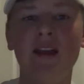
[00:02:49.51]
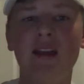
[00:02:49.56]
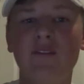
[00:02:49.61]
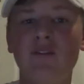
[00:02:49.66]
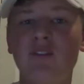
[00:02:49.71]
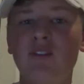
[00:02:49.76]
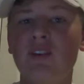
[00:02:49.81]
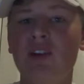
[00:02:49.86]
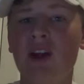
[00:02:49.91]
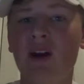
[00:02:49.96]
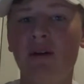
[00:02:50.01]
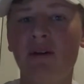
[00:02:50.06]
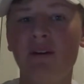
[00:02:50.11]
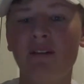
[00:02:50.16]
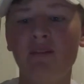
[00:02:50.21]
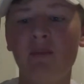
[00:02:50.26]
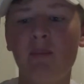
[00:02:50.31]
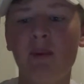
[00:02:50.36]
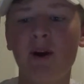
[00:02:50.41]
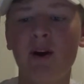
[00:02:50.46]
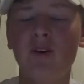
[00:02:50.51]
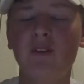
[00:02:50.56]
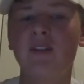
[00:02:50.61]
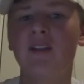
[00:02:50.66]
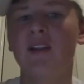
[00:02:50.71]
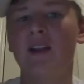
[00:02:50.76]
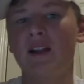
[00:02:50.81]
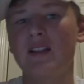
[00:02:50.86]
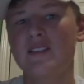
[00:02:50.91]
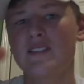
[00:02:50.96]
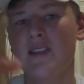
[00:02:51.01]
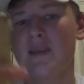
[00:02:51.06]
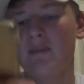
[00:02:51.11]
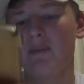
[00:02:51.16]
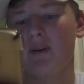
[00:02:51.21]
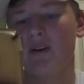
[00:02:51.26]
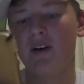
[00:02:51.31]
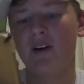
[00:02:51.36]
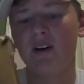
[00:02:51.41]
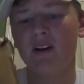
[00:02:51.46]
If you don't have a boat, then I'd say
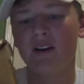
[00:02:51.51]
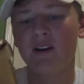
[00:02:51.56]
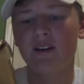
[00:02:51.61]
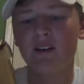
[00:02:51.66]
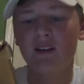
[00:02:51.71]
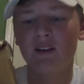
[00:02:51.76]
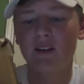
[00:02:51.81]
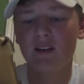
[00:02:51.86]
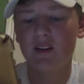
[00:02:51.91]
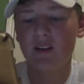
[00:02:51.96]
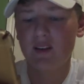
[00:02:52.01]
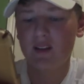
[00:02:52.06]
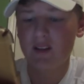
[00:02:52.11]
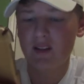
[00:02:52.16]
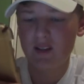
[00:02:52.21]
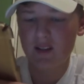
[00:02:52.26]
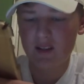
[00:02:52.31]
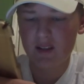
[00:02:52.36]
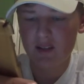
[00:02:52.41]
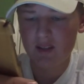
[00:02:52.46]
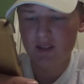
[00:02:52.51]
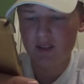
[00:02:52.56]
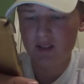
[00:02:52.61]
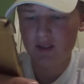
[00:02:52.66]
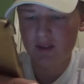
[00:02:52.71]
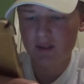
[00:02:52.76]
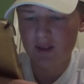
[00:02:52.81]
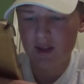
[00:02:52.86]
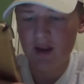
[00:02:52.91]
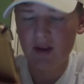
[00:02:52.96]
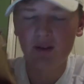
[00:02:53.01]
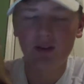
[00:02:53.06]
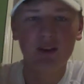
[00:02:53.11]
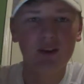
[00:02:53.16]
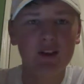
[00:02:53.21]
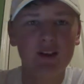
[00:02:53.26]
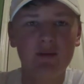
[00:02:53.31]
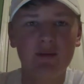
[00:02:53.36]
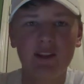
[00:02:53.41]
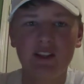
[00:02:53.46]
pond. And it
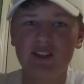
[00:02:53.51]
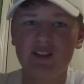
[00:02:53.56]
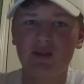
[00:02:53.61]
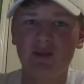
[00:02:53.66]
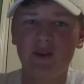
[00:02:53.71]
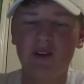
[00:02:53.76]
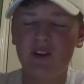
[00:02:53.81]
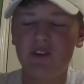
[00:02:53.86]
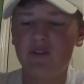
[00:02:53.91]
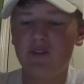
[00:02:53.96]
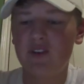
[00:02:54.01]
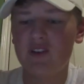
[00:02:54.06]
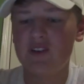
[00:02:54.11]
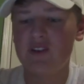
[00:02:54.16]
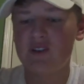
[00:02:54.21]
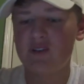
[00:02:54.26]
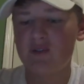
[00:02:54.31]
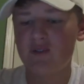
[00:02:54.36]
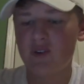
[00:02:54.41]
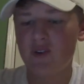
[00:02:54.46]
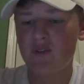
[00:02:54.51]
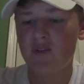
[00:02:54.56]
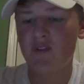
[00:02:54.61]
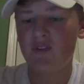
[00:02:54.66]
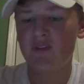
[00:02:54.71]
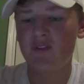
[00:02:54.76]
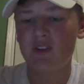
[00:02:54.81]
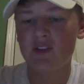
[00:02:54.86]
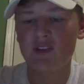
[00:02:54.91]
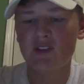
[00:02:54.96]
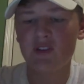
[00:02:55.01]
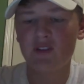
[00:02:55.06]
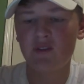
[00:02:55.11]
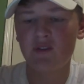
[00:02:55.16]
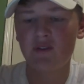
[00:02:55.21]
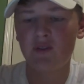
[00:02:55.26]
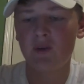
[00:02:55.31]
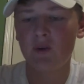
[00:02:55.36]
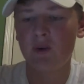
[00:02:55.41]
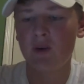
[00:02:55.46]
really depends on what you're fishing for. If you're fishing
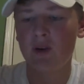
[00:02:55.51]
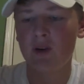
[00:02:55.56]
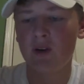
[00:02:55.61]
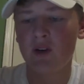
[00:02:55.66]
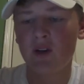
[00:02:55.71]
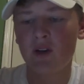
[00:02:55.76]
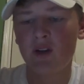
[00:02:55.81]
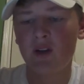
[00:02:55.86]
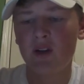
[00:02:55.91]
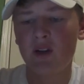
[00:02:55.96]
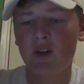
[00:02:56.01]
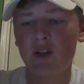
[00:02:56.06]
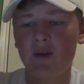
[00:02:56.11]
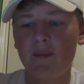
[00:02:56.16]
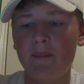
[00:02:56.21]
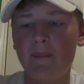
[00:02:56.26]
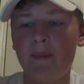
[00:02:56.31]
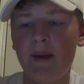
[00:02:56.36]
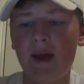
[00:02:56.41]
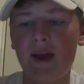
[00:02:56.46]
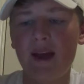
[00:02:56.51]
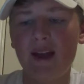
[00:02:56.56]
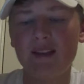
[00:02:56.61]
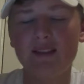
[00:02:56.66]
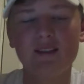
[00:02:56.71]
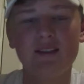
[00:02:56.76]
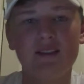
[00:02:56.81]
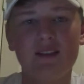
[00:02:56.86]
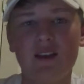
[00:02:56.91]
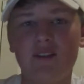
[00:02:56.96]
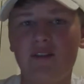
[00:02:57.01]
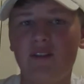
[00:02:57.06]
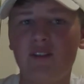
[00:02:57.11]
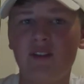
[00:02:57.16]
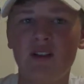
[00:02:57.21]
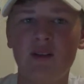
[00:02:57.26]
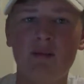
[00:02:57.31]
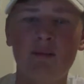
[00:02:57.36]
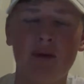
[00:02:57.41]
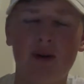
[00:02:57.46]
for bass,
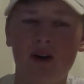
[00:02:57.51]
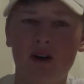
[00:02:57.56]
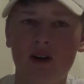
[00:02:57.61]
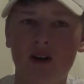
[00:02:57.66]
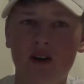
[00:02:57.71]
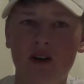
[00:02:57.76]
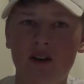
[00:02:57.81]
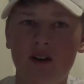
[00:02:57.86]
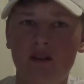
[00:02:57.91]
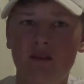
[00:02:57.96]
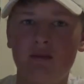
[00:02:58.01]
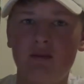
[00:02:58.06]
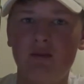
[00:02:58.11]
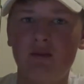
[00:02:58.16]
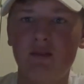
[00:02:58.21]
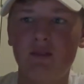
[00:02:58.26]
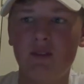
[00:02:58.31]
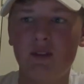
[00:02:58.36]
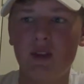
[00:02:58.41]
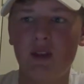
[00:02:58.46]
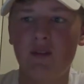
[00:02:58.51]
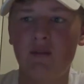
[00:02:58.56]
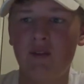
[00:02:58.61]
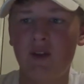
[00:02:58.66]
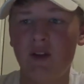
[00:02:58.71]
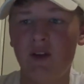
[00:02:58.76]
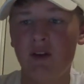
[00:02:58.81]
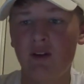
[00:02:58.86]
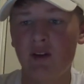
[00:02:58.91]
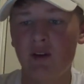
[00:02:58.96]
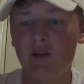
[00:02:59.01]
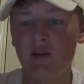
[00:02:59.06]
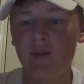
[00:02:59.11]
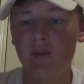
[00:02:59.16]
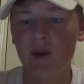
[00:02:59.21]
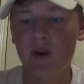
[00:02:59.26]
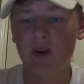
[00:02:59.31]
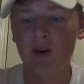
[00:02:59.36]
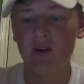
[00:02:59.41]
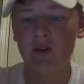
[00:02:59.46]
definitely pond. If I don't have a
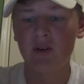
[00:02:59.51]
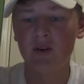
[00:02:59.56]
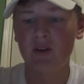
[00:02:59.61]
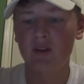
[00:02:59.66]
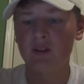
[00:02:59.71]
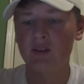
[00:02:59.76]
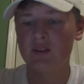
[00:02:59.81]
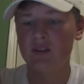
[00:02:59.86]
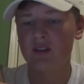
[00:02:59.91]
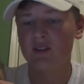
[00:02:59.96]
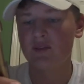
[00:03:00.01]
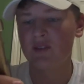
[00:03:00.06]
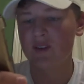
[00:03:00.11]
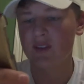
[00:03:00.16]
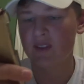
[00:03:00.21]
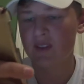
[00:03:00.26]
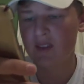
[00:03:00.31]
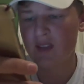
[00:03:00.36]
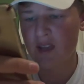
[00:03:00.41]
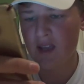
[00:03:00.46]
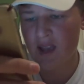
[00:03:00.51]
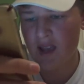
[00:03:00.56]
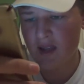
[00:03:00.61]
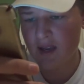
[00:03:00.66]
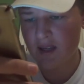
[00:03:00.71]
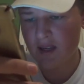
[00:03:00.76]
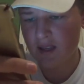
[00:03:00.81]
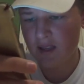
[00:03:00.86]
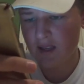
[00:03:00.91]
boat and stuff like that.